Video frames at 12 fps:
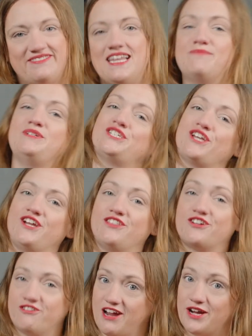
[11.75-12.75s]
Let me show you the
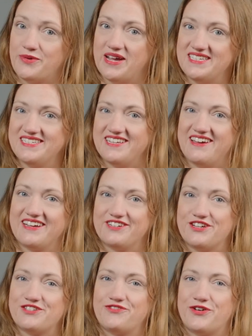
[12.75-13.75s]
correct way to
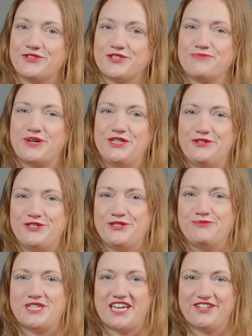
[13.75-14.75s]
diagnose faults on my YouTube
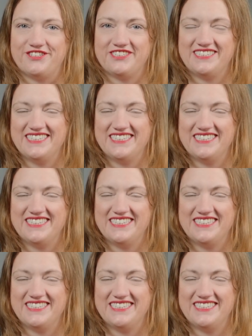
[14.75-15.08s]
channel.